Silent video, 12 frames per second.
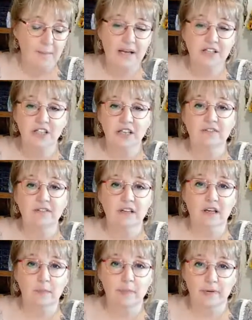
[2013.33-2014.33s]
actually giving
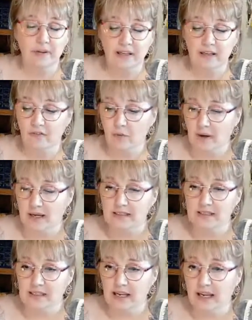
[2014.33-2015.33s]
a book giveaway
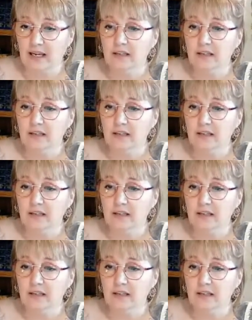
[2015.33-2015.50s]
today.